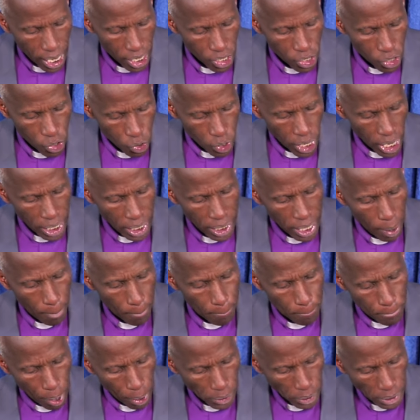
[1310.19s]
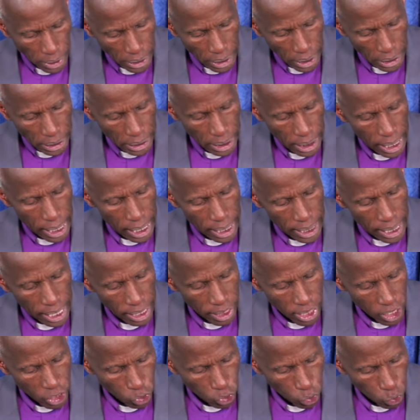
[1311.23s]
and yielded their bodies
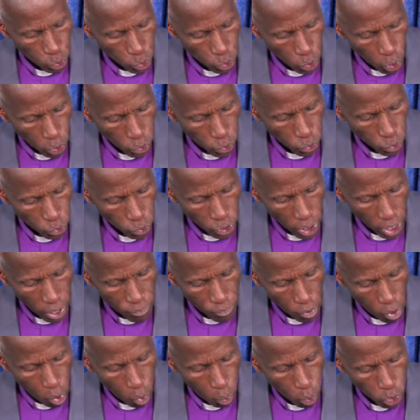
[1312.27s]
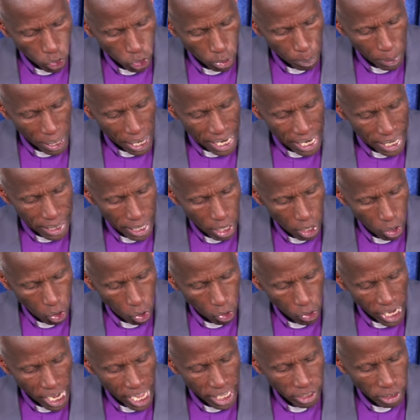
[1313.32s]
that they should not serve or worship another
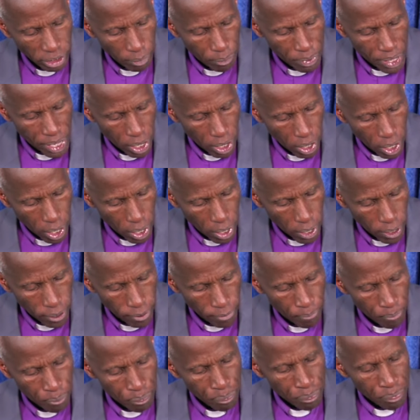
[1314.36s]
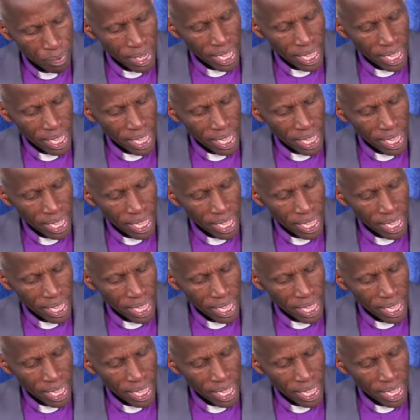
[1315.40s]
god except their God.